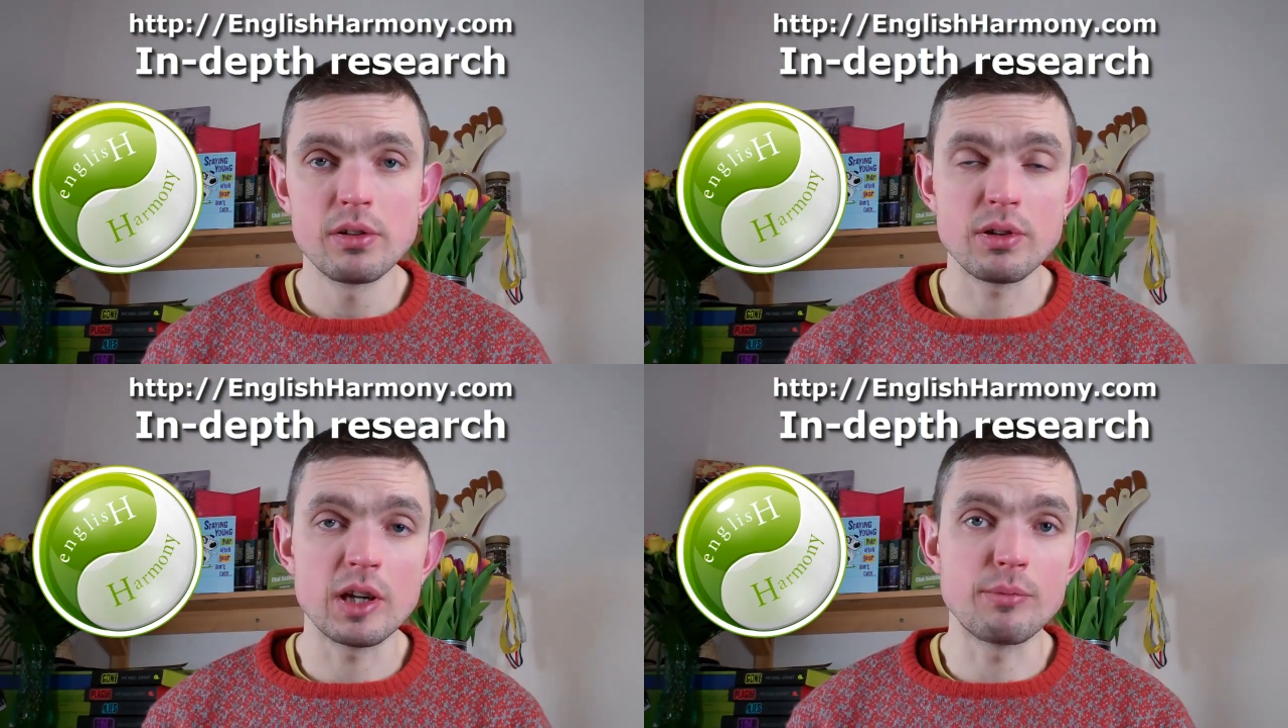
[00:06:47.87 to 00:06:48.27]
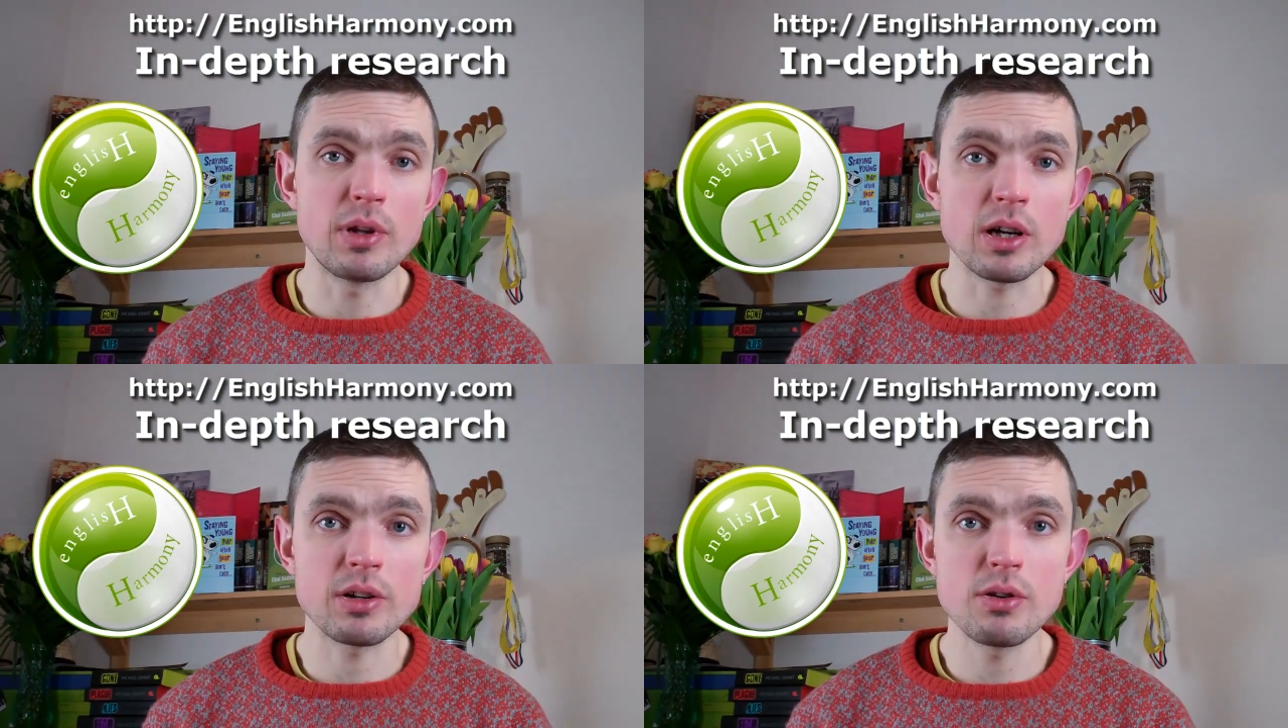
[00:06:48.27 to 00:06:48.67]
You get
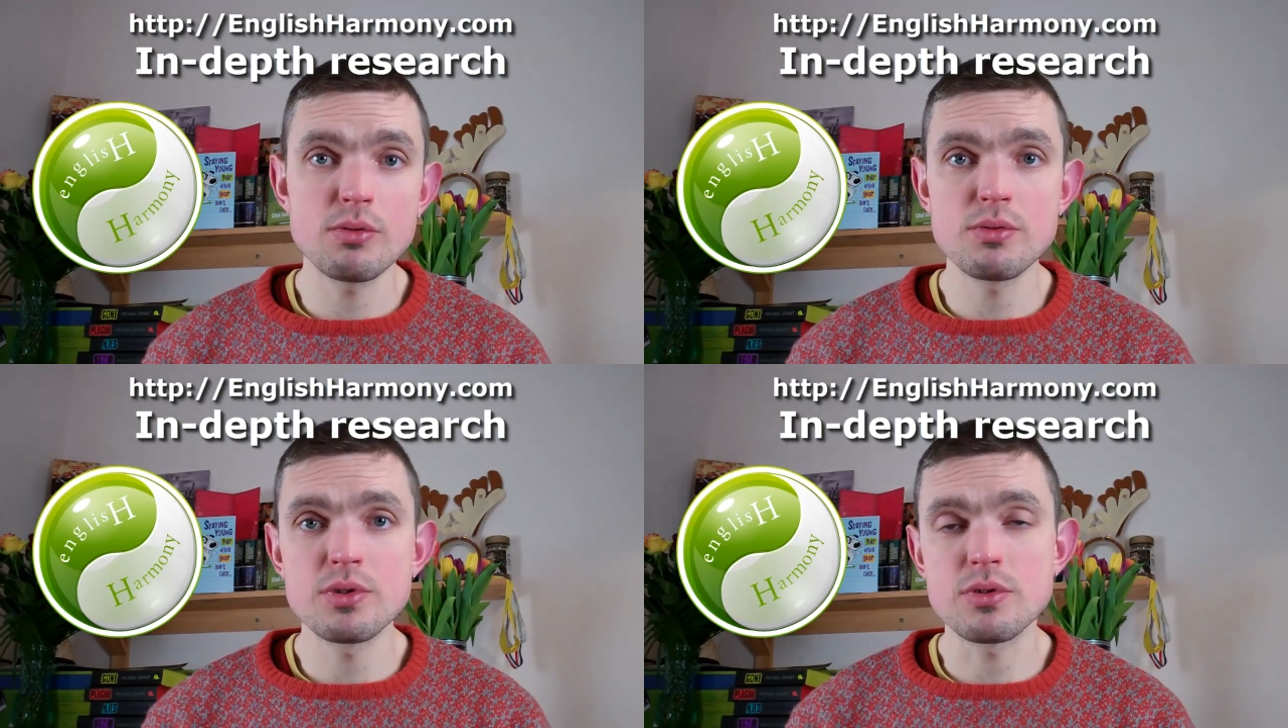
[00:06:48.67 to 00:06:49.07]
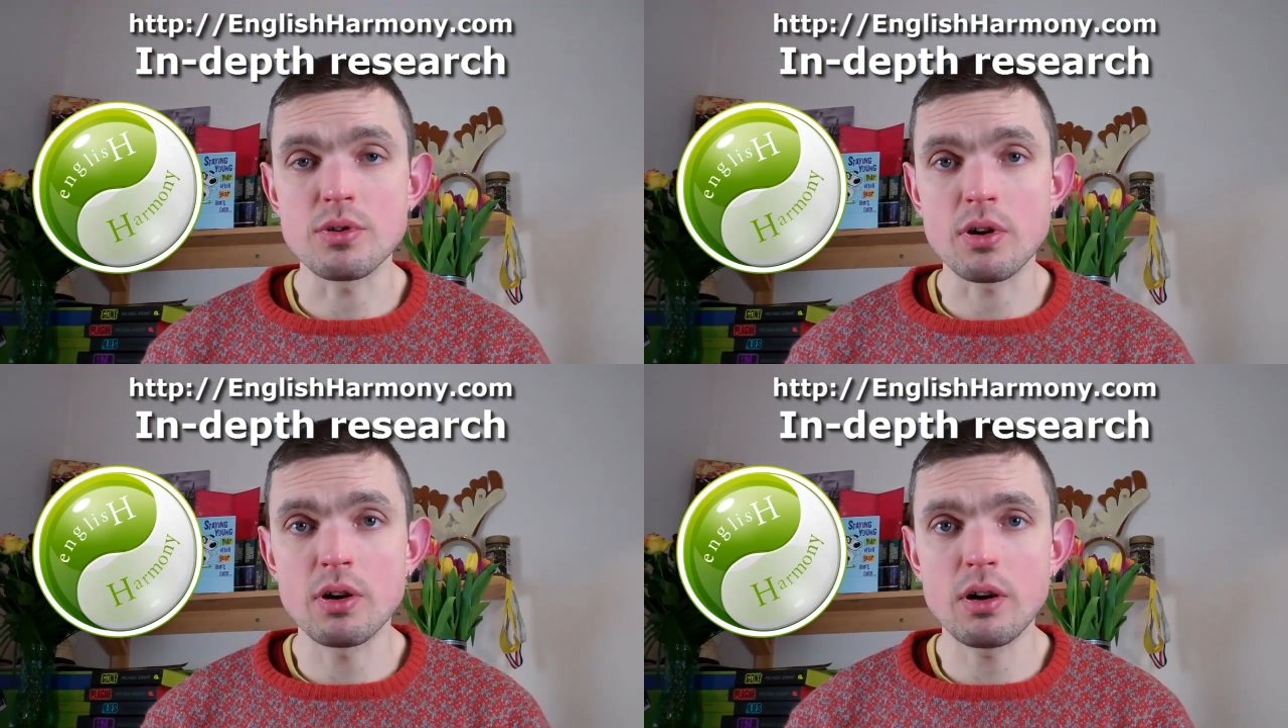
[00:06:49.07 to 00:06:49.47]
blocked nose,
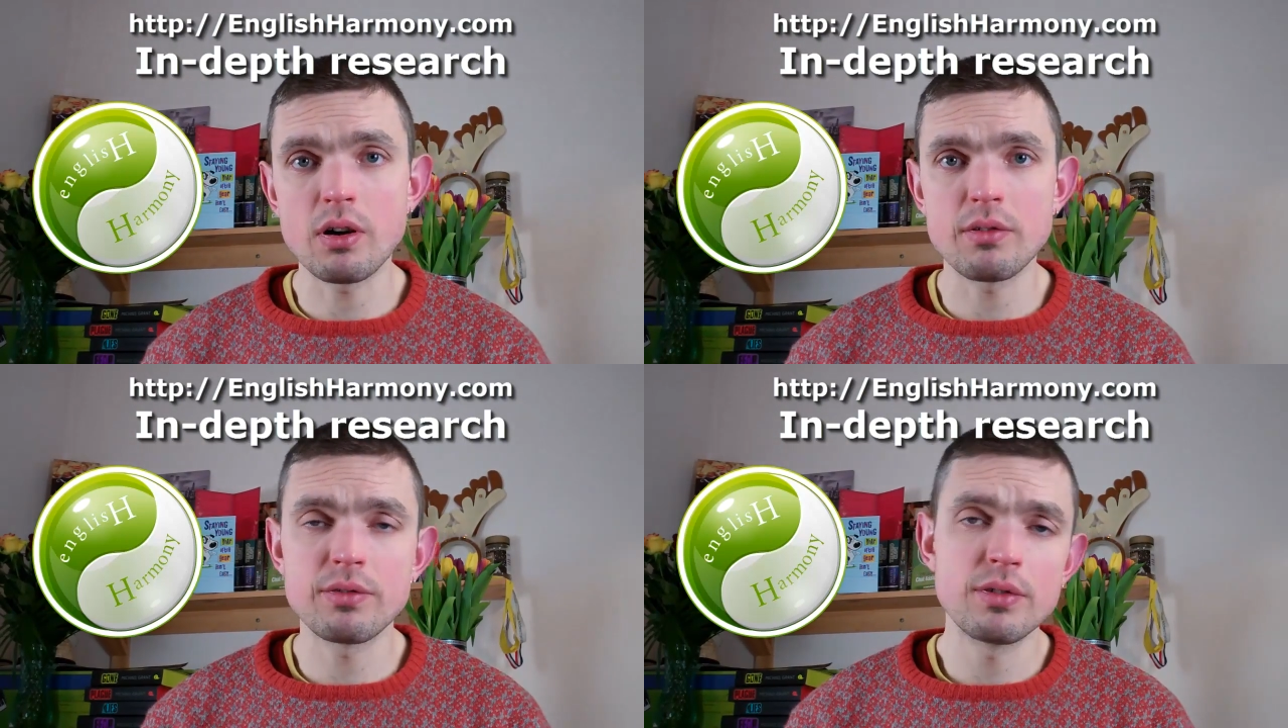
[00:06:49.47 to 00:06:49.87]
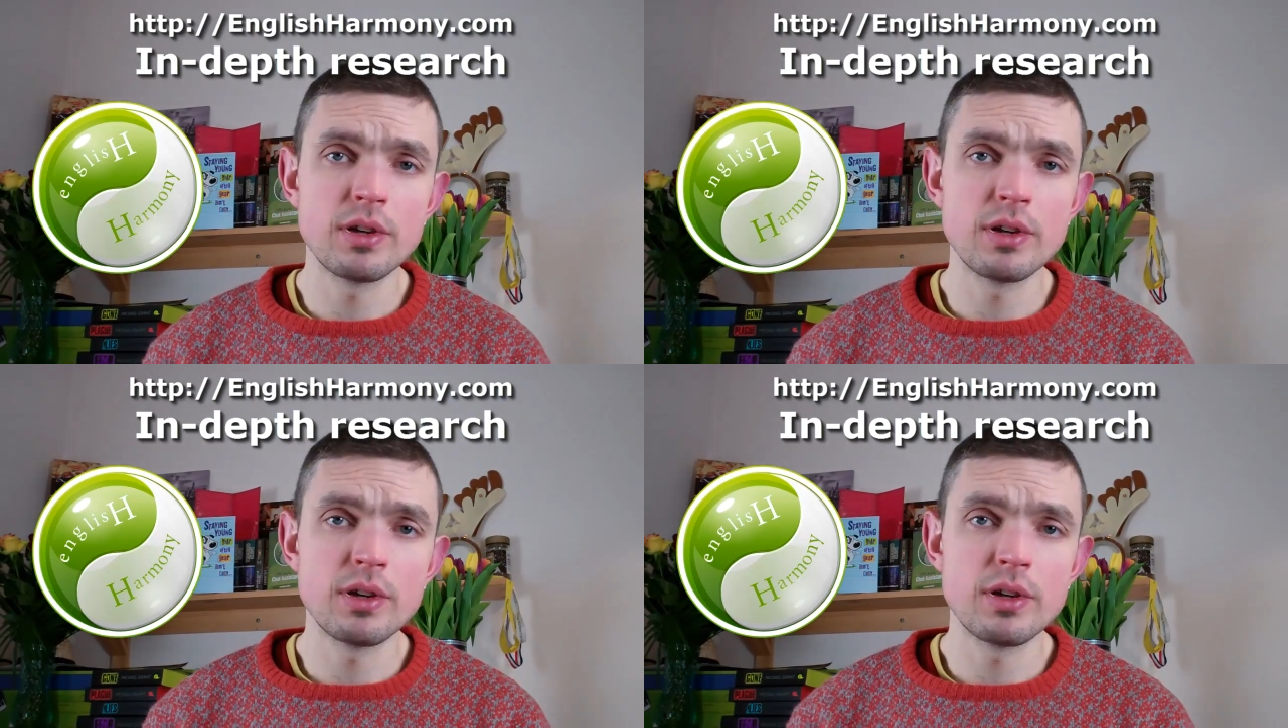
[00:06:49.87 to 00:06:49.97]
you cough,